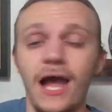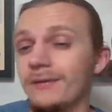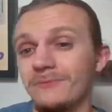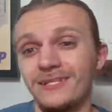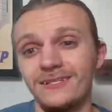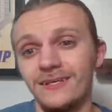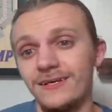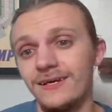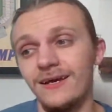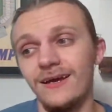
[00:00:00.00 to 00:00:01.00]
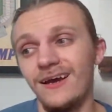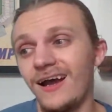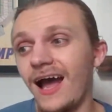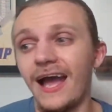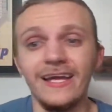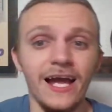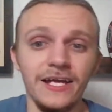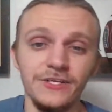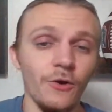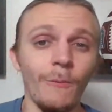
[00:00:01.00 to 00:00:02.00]
I mean, I
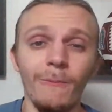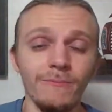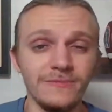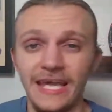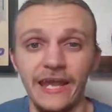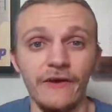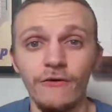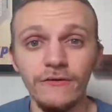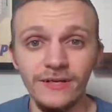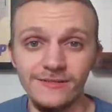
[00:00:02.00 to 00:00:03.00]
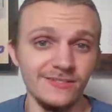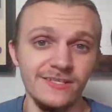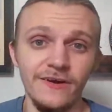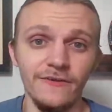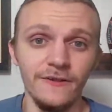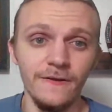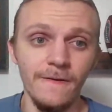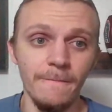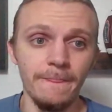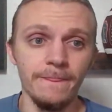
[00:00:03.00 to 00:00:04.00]
I don't care
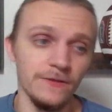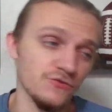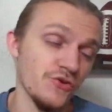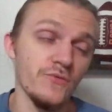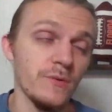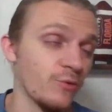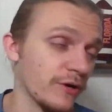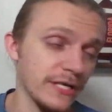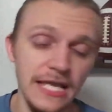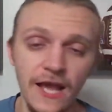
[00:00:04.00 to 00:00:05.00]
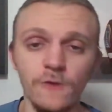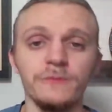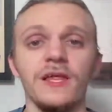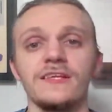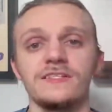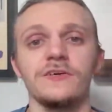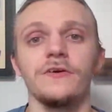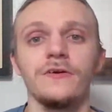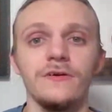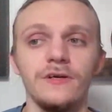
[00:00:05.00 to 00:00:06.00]
necessarily. Trent Whittemore he helped last
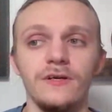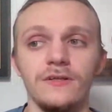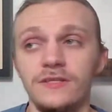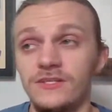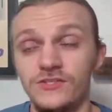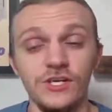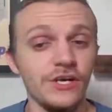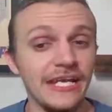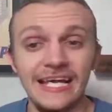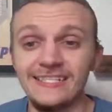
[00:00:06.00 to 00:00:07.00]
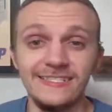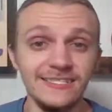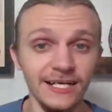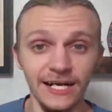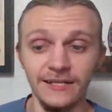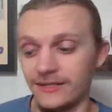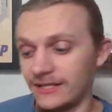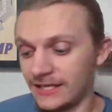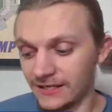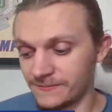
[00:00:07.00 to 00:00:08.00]
year. This year he hasn't done anything.
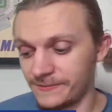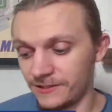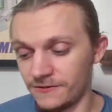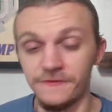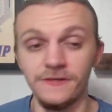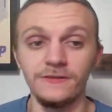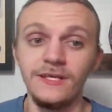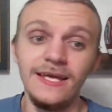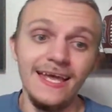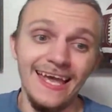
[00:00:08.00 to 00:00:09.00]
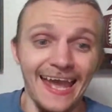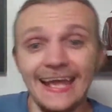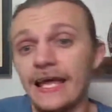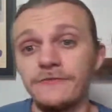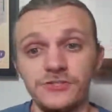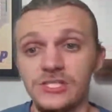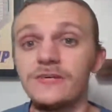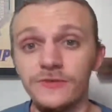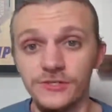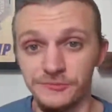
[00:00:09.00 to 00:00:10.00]
He hasn't been on the field, and at
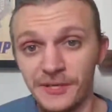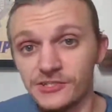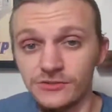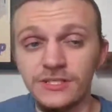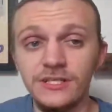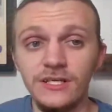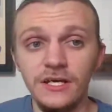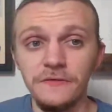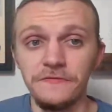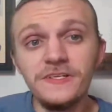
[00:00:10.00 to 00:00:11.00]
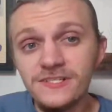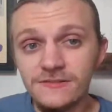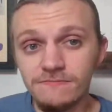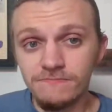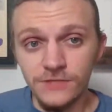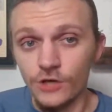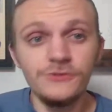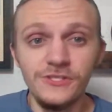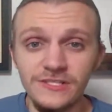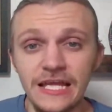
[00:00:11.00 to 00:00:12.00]
receiver especially this
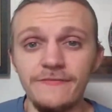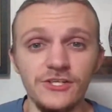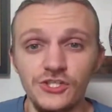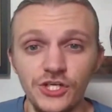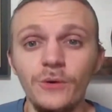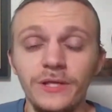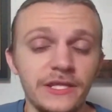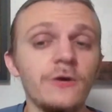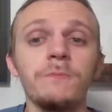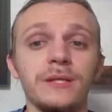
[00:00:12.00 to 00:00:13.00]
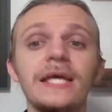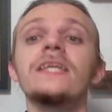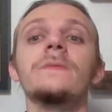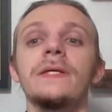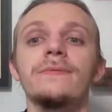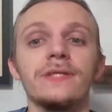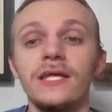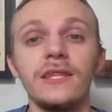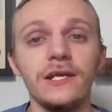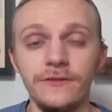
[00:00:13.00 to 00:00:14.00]
coaching staff has shown that they'll play the people
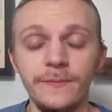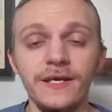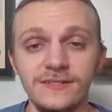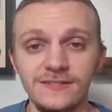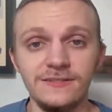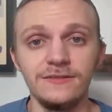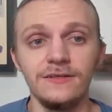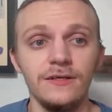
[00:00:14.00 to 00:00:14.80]
they think are the best.